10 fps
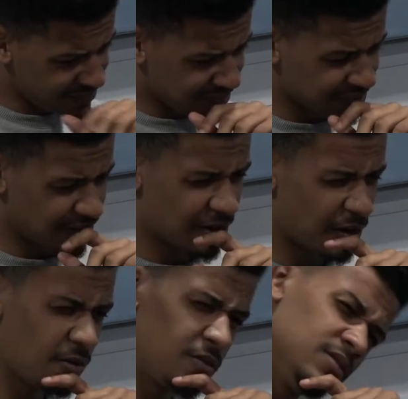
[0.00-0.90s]
he's at
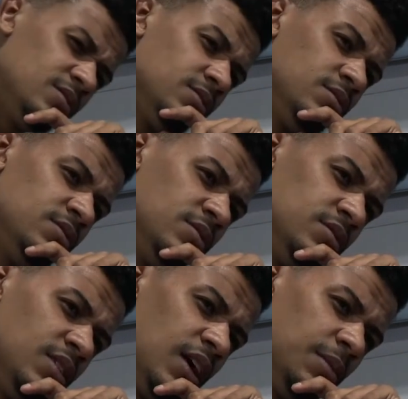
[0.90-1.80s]
loan,
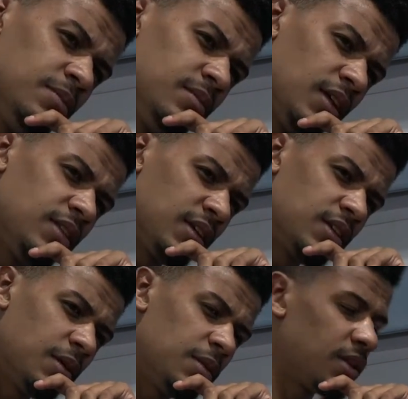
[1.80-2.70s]
I think
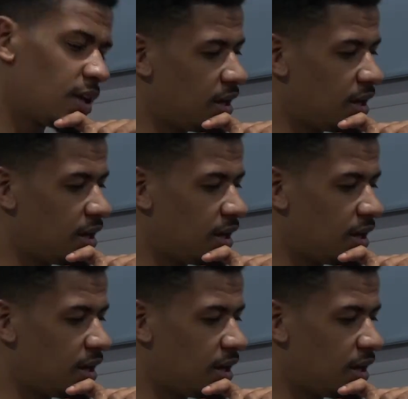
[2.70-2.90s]
at the moment.